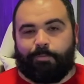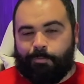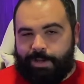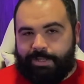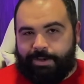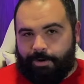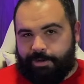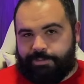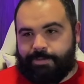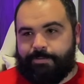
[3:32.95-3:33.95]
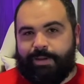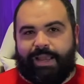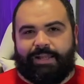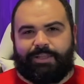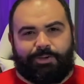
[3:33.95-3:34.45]
Really awesome,
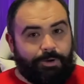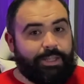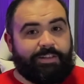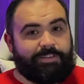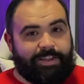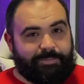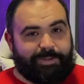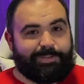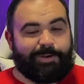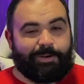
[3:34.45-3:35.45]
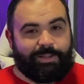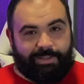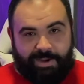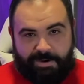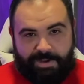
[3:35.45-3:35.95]
and the cooking segments are
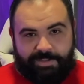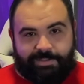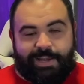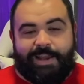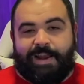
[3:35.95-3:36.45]
hilarious.